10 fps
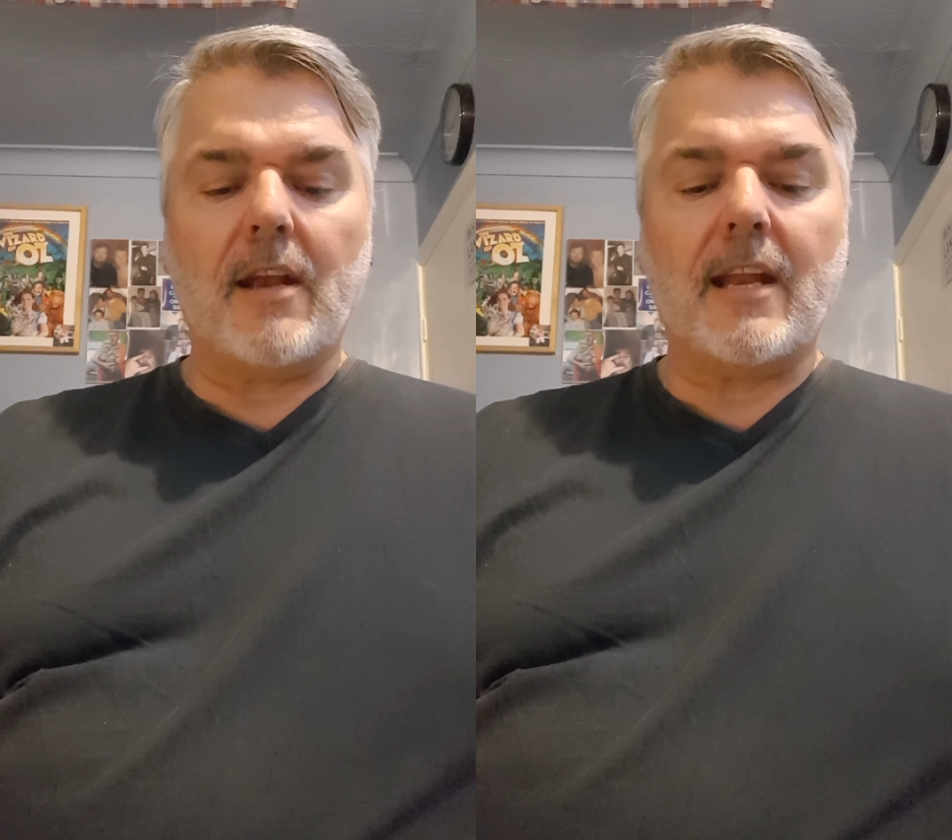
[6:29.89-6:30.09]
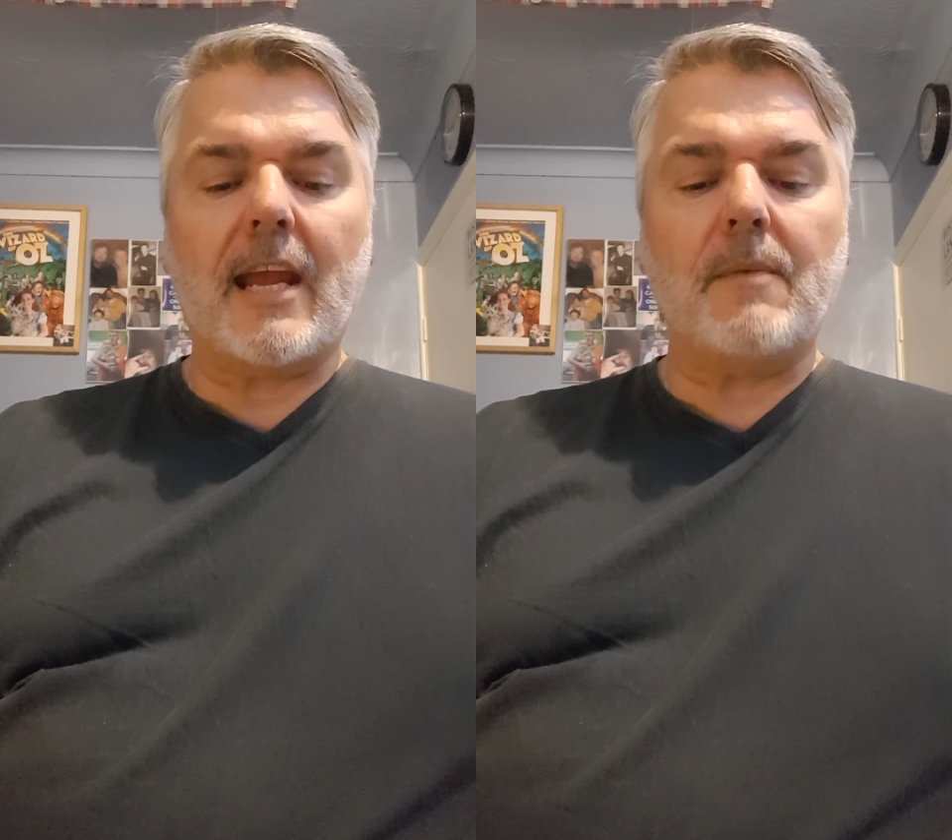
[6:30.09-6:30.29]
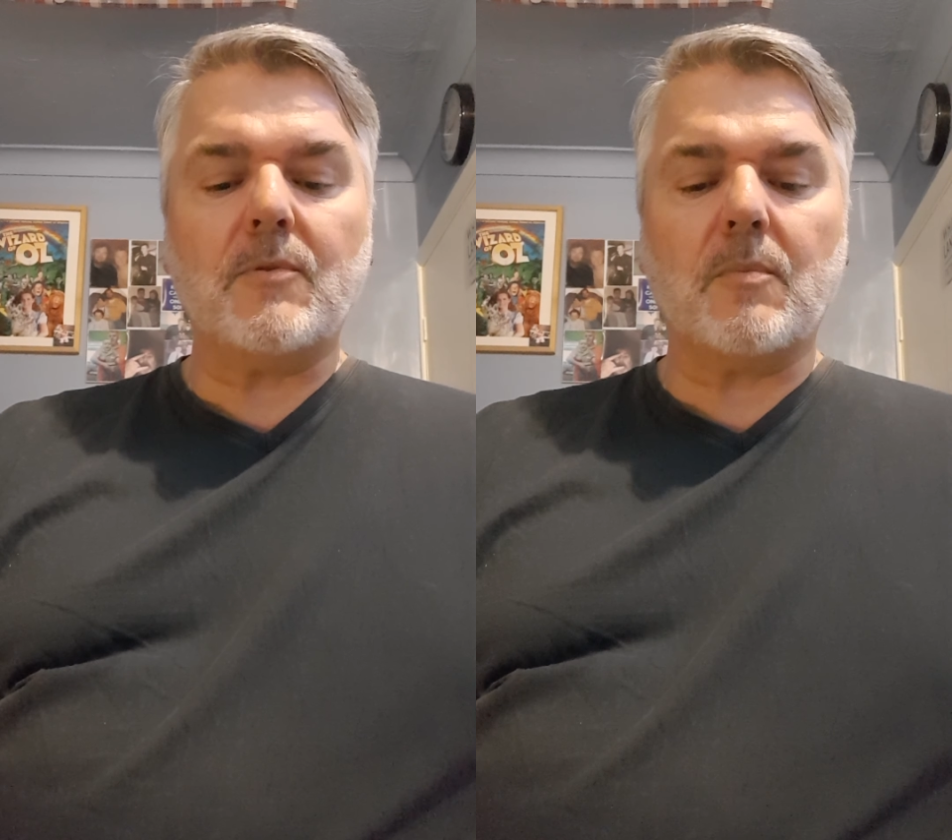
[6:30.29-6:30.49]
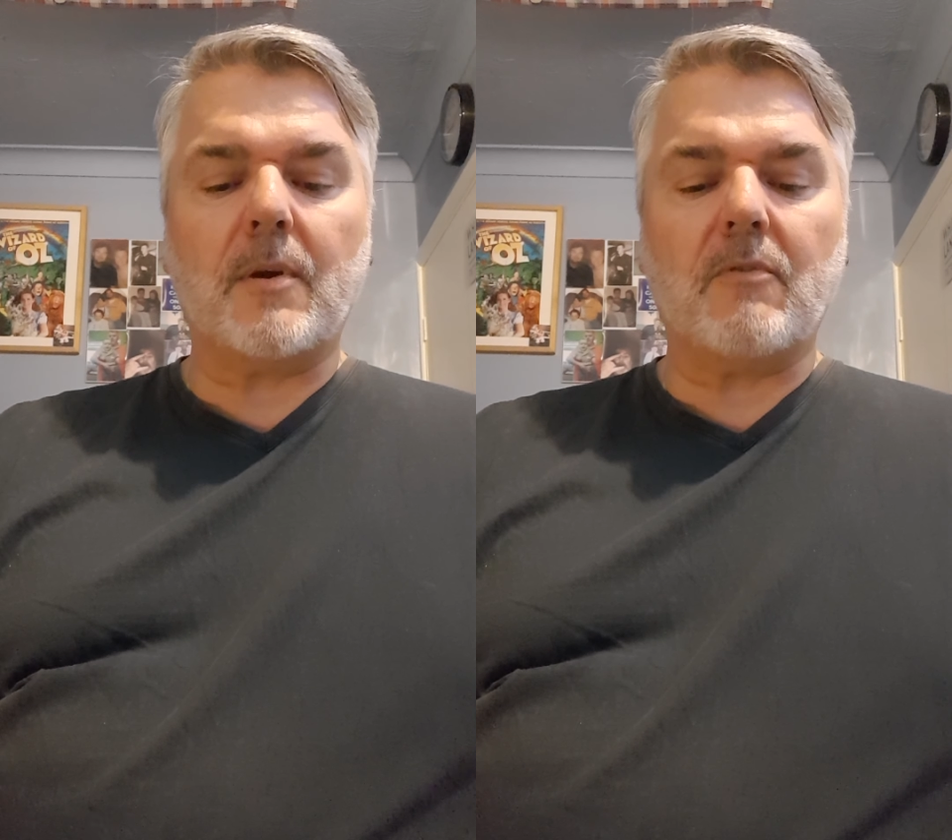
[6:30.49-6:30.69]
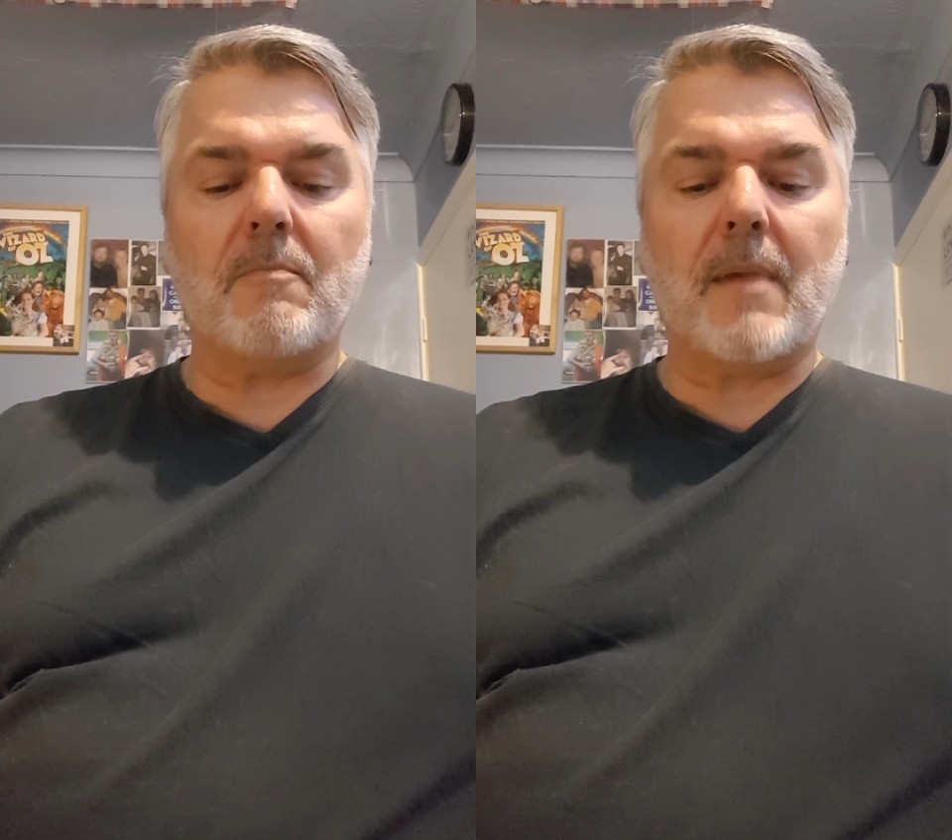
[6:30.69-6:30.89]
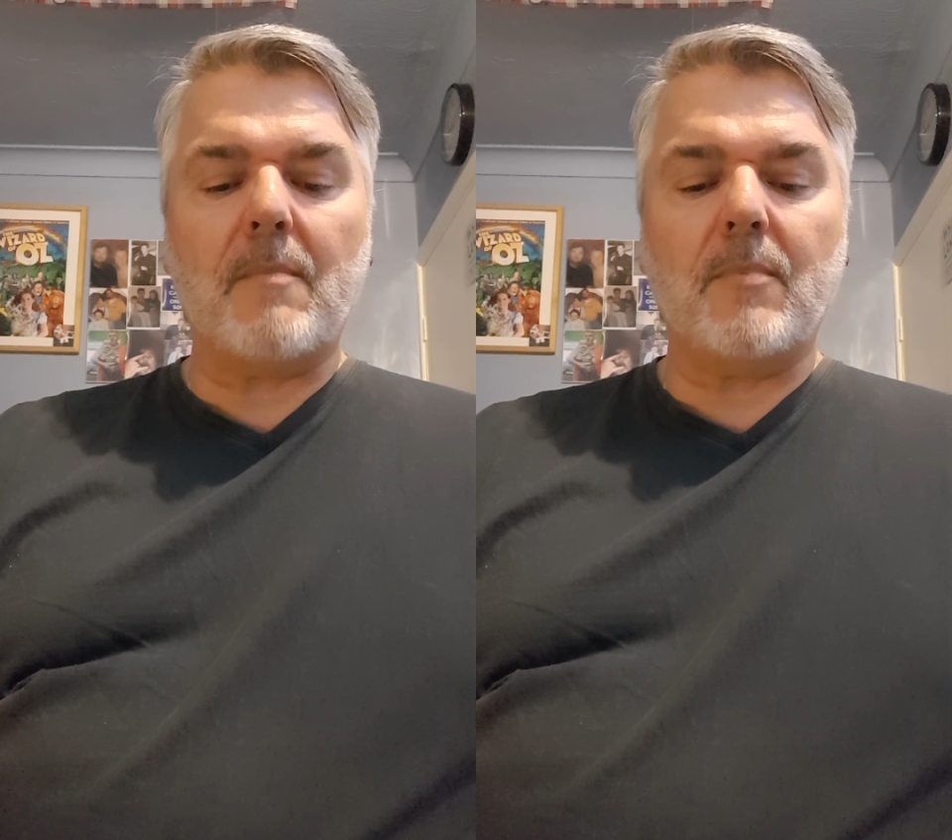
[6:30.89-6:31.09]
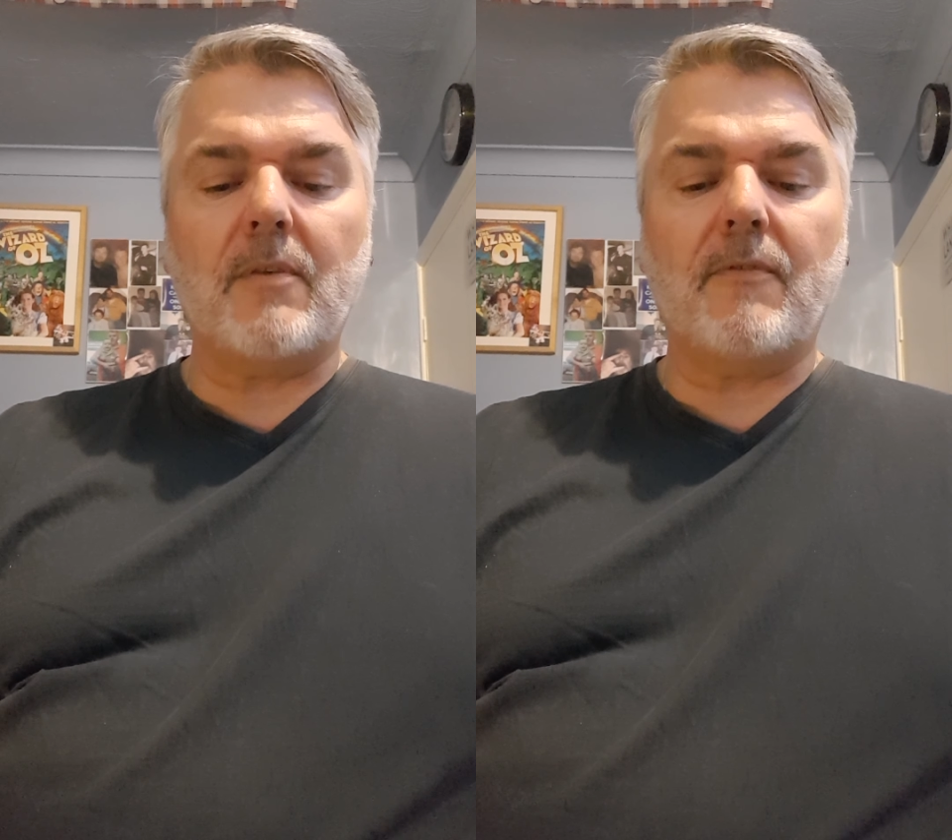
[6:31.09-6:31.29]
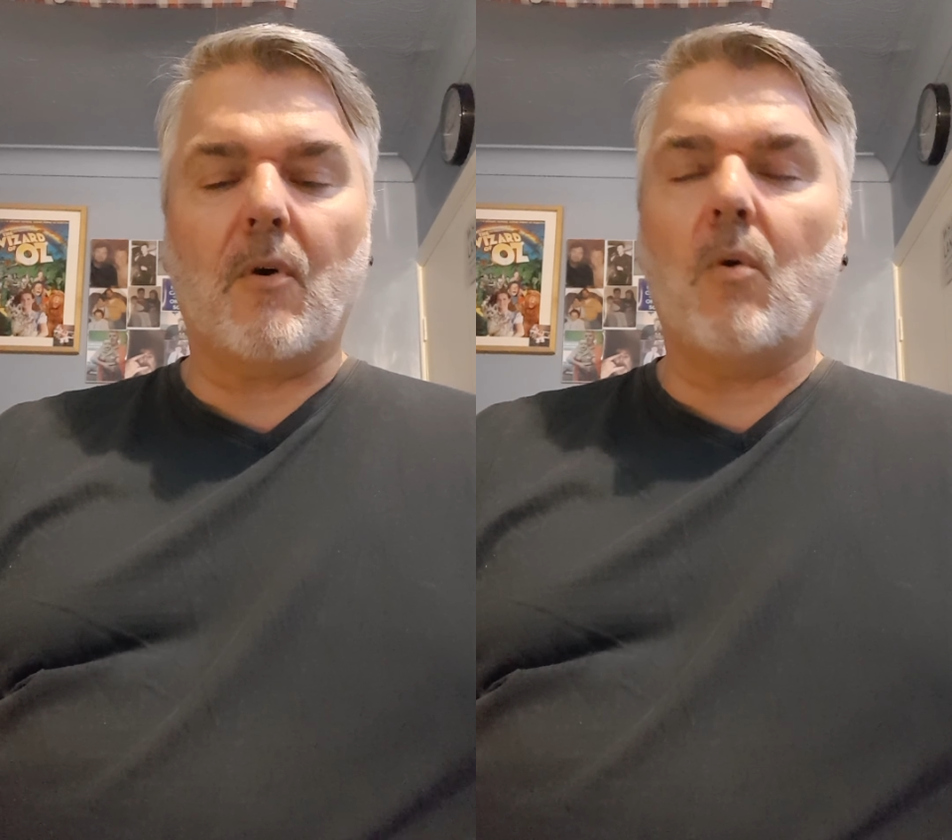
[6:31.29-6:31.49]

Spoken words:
names will be remembered for